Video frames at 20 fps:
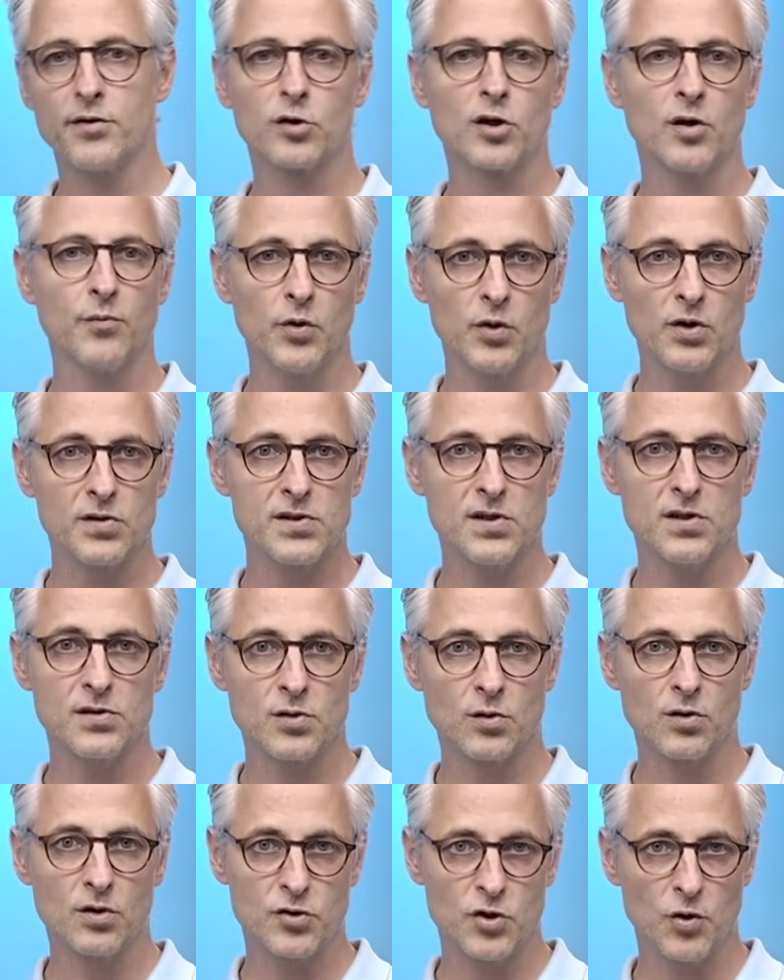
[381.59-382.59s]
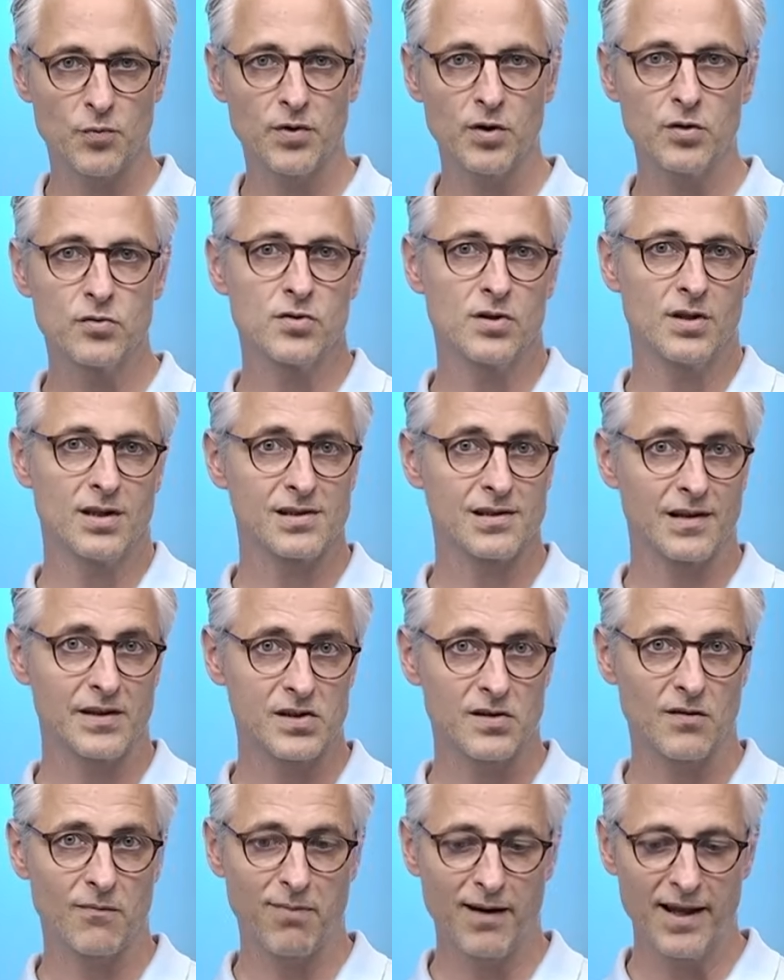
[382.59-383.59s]
community to contribute to this list
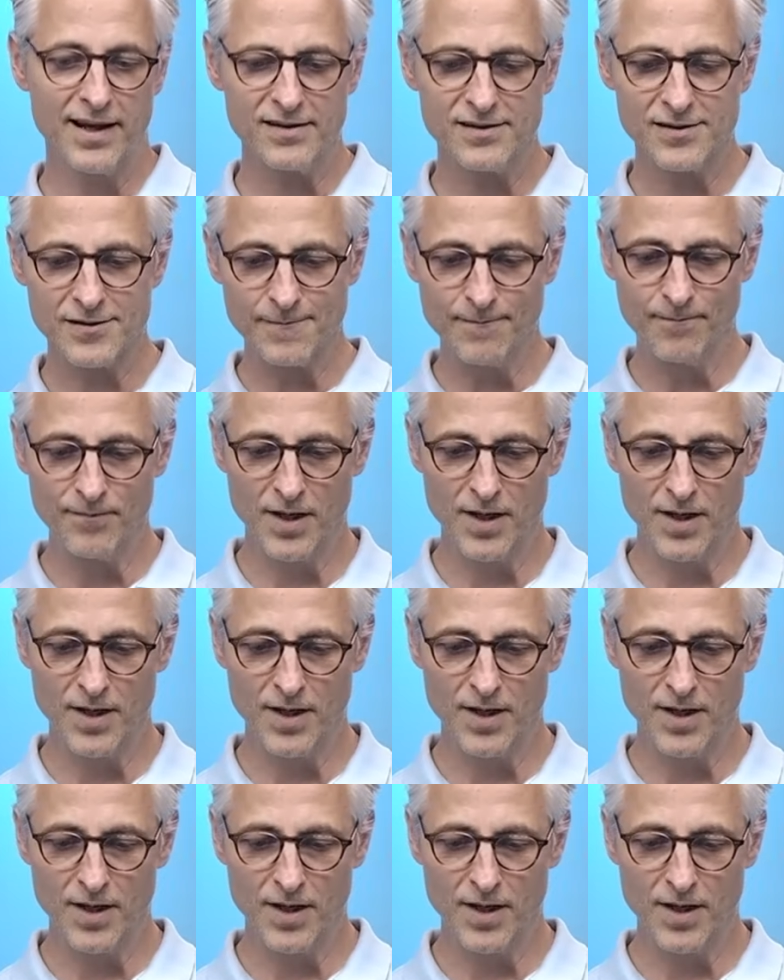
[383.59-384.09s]
of plants.